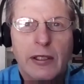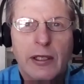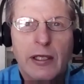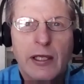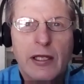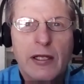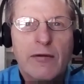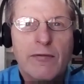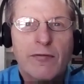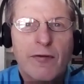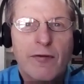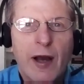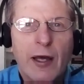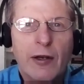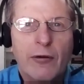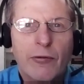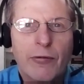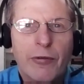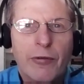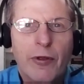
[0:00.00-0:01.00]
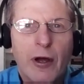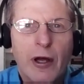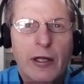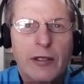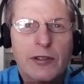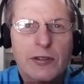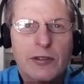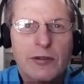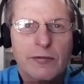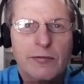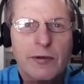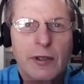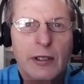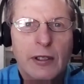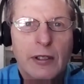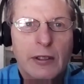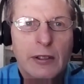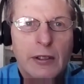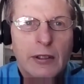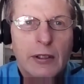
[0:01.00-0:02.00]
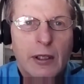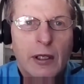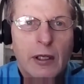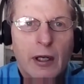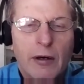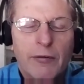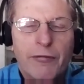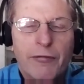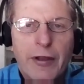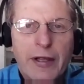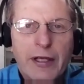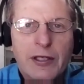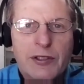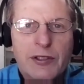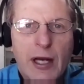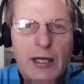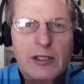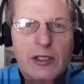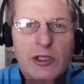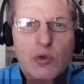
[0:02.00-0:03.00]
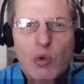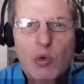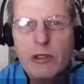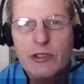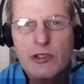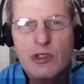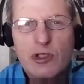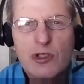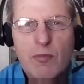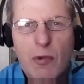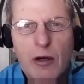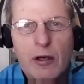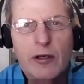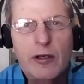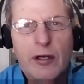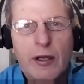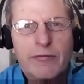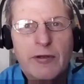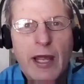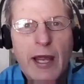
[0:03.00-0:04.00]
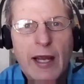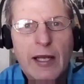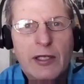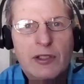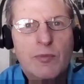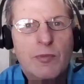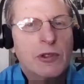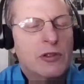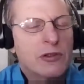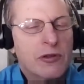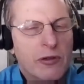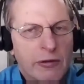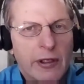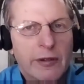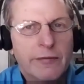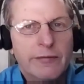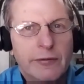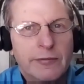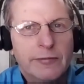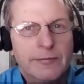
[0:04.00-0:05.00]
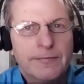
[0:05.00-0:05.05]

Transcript: Any final thoughts of things that I just wasn't smart enough to ask, but should have?